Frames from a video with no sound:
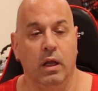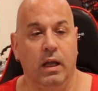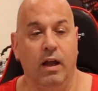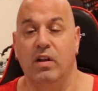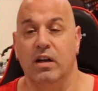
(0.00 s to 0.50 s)

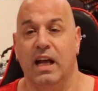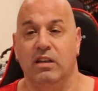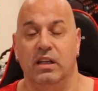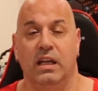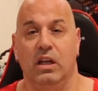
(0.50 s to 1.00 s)
If they're
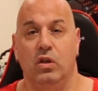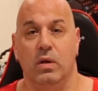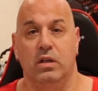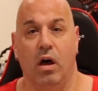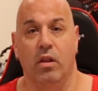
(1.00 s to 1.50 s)
not sticking to
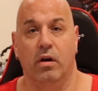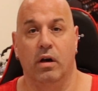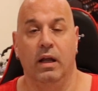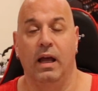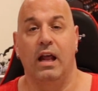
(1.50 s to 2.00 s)
each
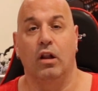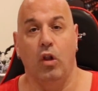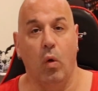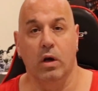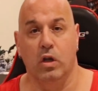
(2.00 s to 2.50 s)
other at a
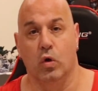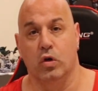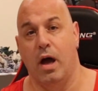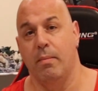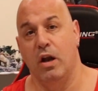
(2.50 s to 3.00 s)
lower cure
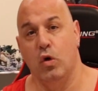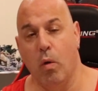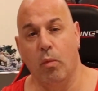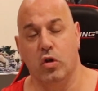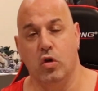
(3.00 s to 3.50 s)
time, at a
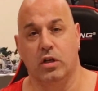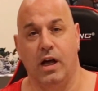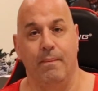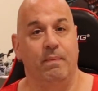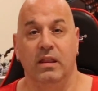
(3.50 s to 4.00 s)
normal cure
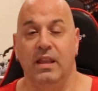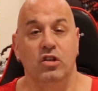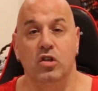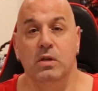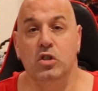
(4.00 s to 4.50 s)
time, that
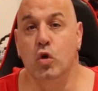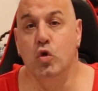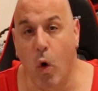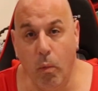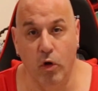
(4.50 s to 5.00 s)
just means your
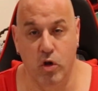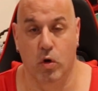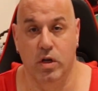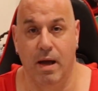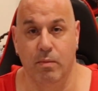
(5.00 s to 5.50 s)
normal
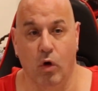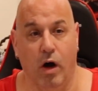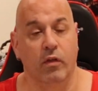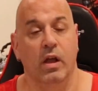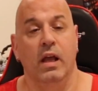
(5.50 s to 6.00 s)
cure time is off.